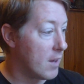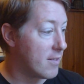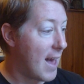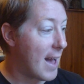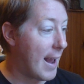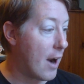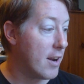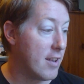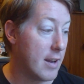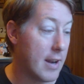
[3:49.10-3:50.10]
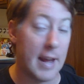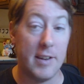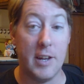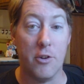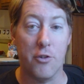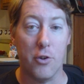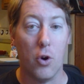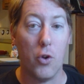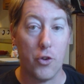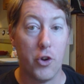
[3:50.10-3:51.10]
Zach Harrington, 19 years
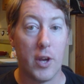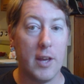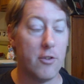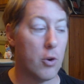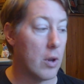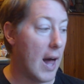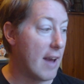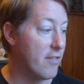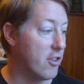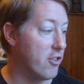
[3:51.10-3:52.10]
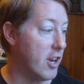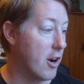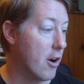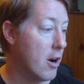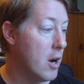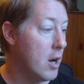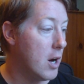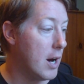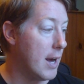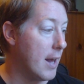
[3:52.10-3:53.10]
old, took his own life this year
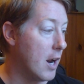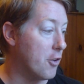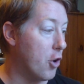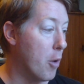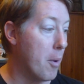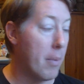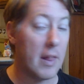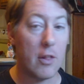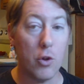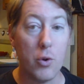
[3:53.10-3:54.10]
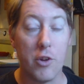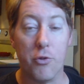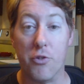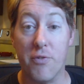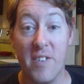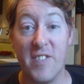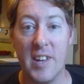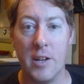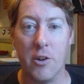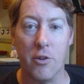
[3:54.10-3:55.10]
in October. Billy Lucas was
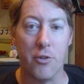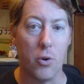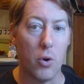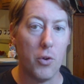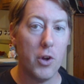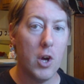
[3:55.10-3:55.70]
15 years old.